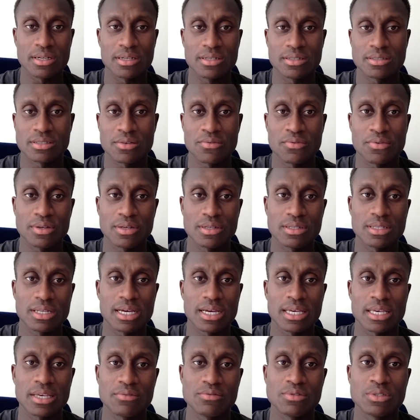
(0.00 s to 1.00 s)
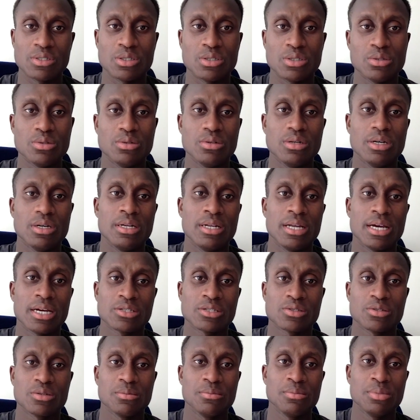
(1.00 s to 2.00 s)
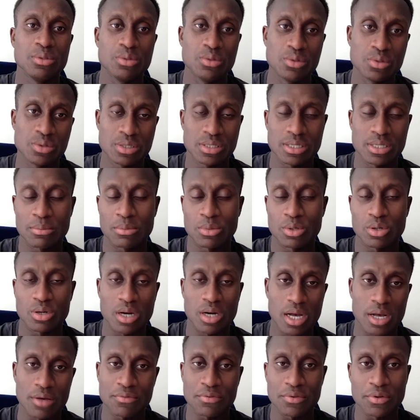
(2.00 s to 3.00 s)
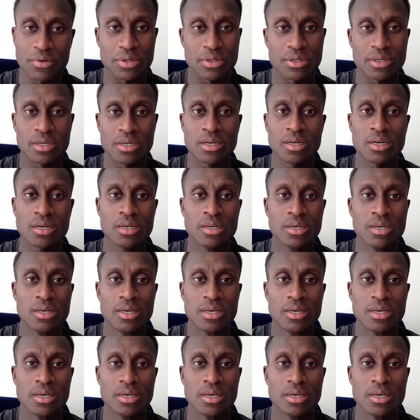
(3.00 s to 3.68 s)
It's a feeling that gives you an extra boost and morale for you to